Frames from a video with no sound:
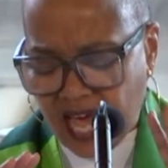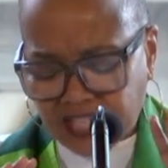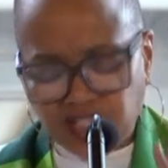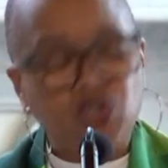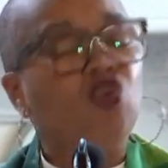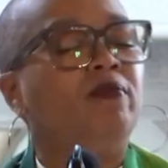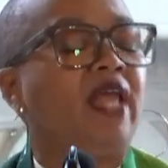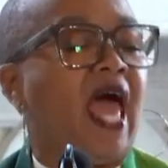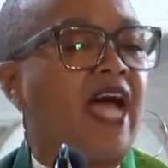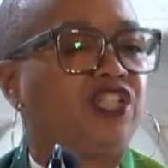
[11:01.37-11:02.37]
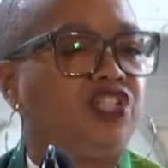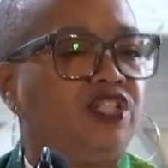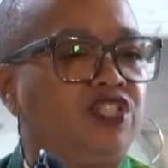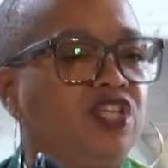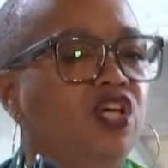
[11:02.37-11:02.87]
as human
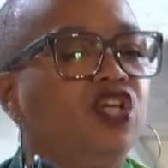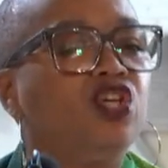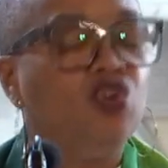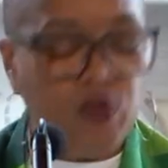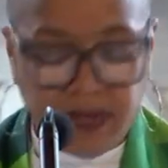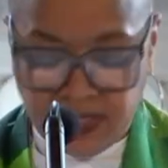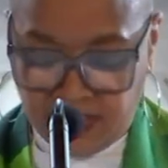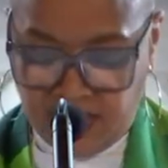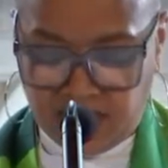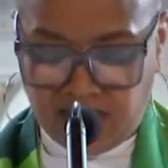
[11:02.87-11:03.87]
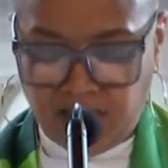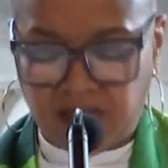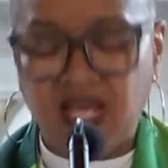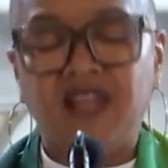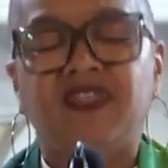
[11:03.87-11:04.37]
actions, human
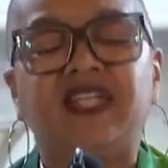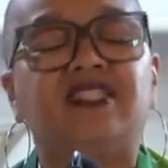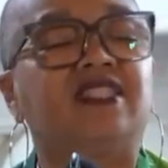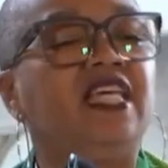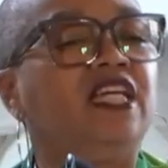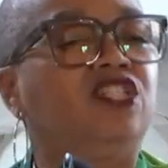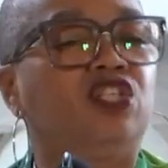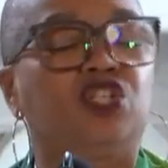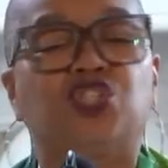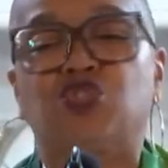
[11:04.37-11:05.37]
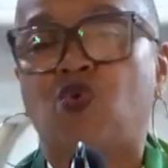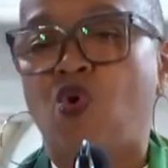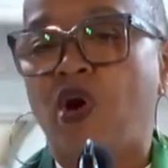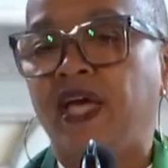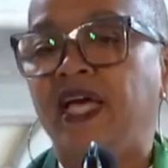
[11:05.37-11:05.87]
systems that seek to
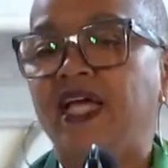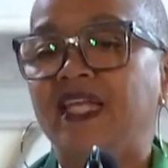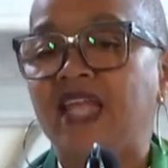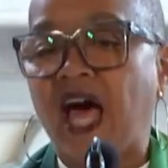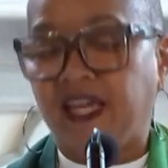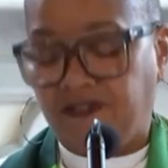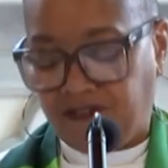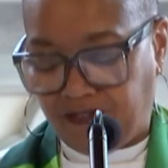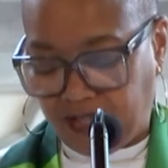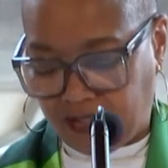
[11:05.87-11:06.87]
destroy life.